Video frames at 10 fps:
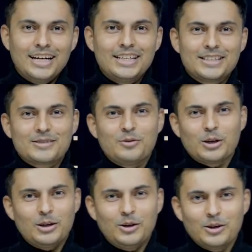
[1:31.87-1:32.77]
NITs for
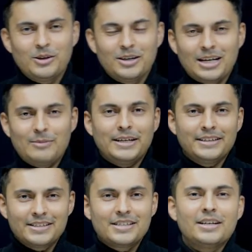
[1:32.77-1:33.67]
a long, long time and
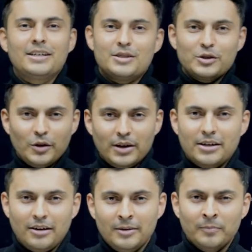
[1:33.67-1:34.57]
this year it's your
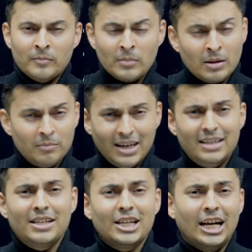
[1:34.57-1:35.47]
turn.
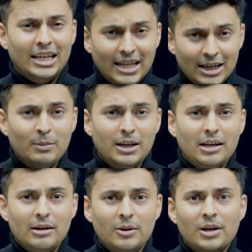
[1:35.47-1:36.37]
But let me
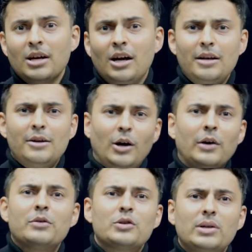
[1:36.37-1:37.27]
tell you, a lot
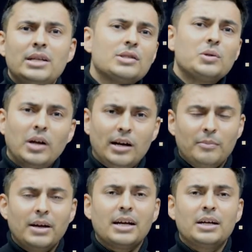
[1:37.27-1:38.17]
of students do not
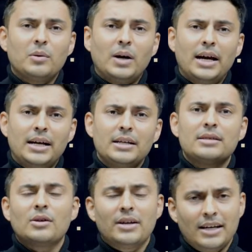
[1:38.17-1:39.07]
make it to
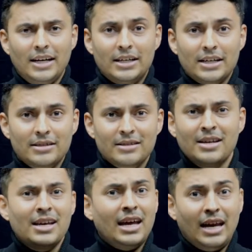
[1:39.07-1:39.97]
IITs or NITs
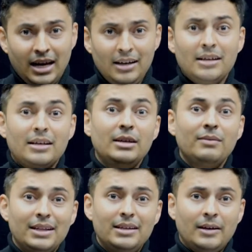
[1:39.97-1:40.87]
and
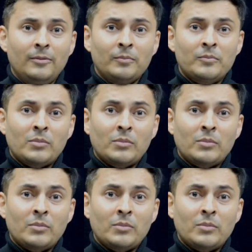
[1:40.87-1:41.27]
even then